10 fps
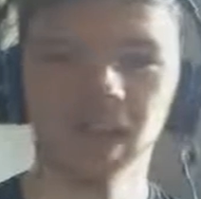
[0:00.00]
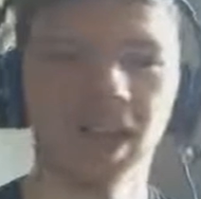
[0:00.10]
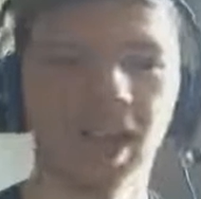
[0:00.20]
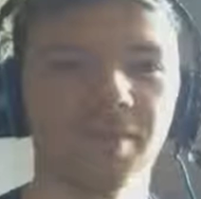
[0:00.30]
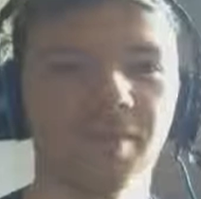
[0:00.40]

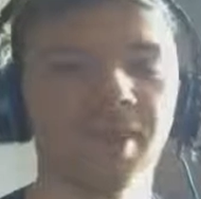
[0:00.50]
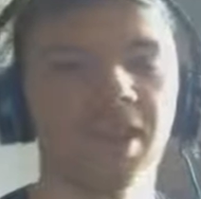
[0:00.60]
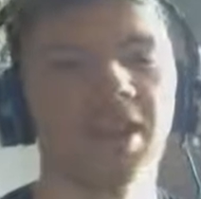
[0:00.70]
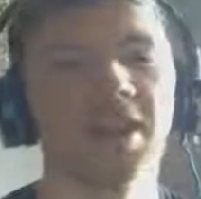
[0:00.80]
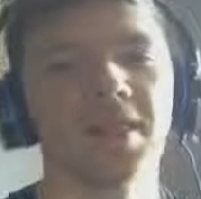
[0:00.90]
Um,
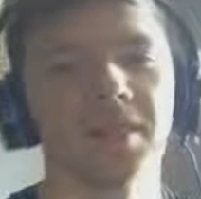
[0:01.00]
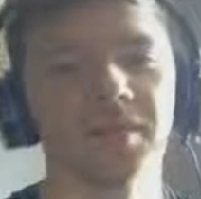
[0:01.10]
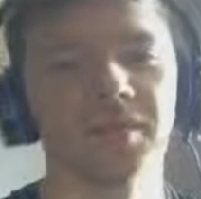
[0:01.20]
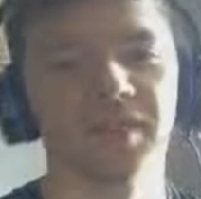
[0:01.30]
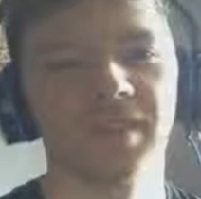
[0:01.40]

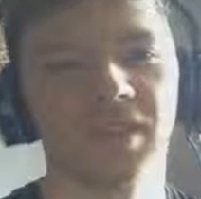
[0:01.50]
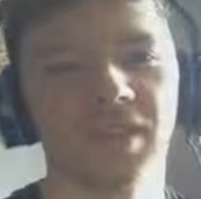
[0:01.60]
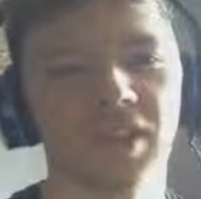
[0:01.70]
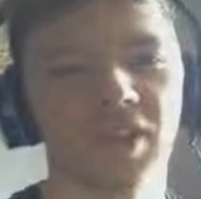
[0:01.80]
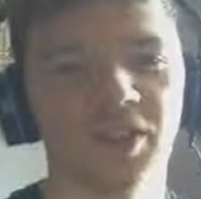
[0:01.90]

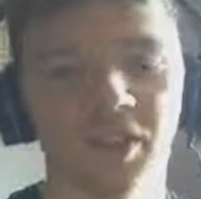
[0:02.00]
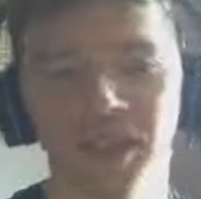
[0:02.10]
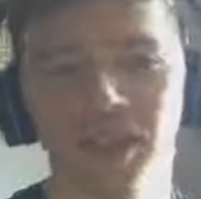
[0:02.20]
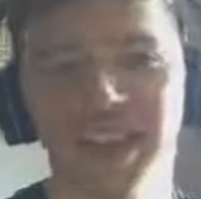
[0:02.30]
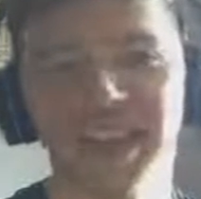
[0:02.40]

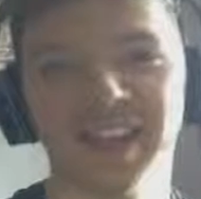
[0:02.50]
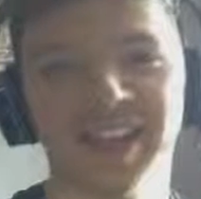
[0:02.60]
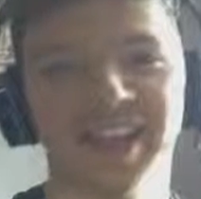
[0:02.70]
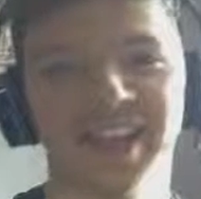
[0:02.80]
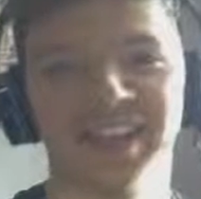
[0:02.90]
the way
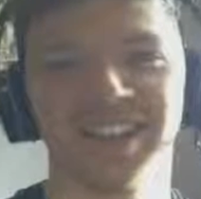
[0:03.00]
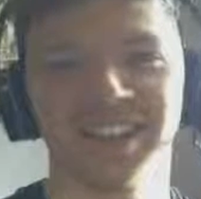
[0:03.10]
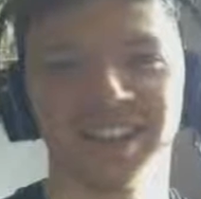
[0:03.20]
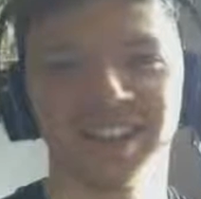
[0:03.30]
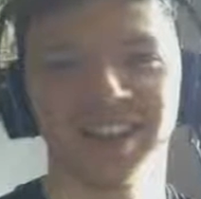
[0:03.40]

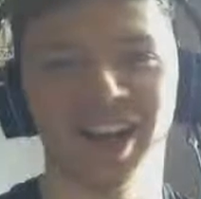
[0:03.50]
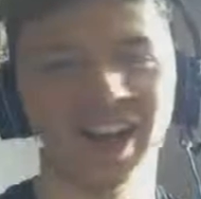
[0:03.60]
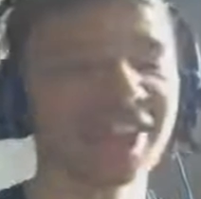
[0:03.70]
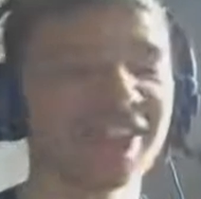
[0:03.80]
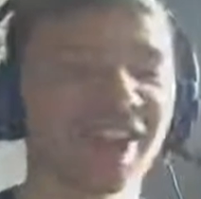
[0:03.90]

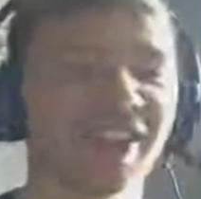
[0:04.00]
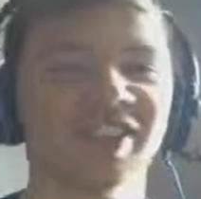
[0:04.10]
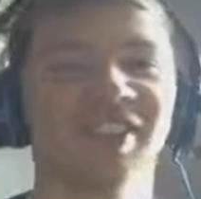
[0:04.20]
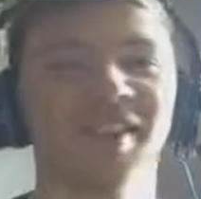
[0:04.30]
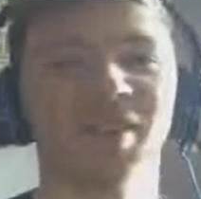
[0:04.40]
I just
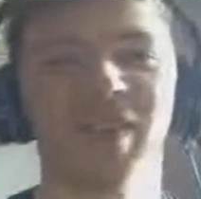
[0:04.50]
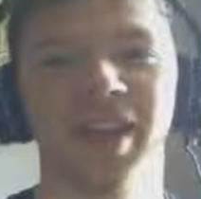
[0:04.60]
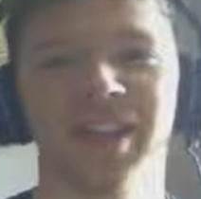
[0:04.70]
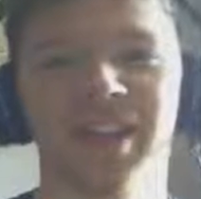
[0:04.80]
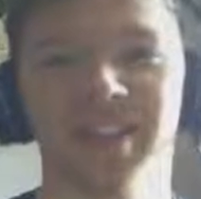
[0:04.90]
love the
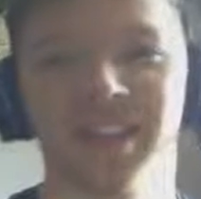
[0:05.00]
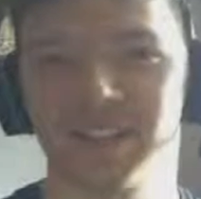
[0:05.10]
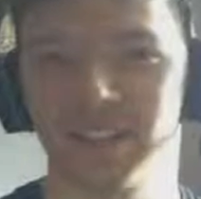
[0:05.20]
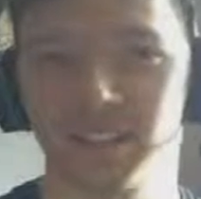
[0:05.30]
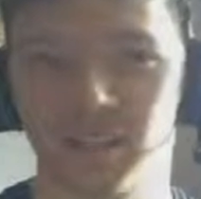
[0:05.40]
way he
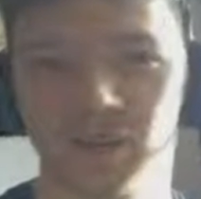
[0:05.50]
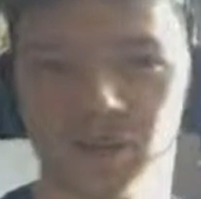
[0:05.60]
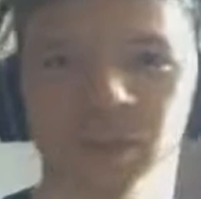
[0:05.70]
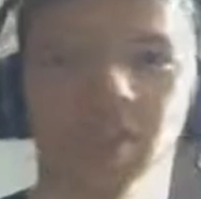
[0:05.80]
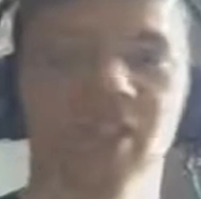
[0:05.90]
like, so
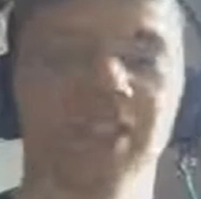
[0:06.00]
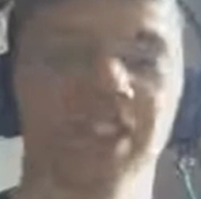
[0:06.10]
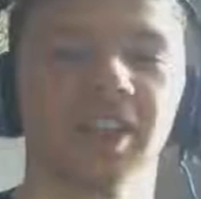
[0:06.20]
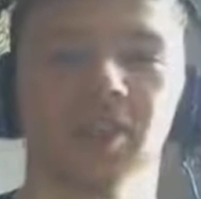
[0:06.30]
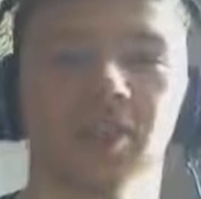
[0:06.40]
the
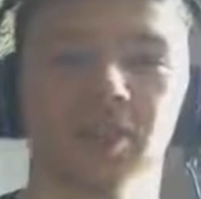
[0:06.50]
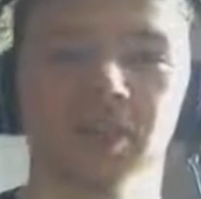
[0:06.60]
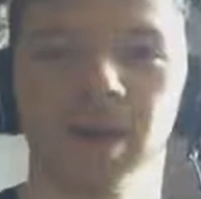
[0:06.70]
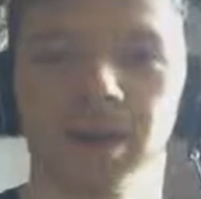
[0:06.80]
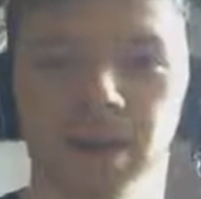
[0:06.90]
little girl's
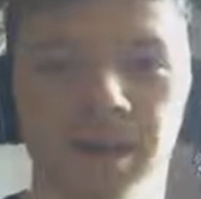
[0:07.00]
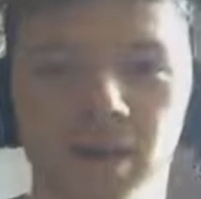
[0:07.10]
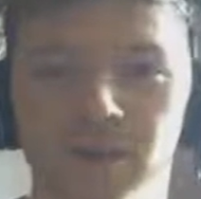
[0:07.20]
mum like goes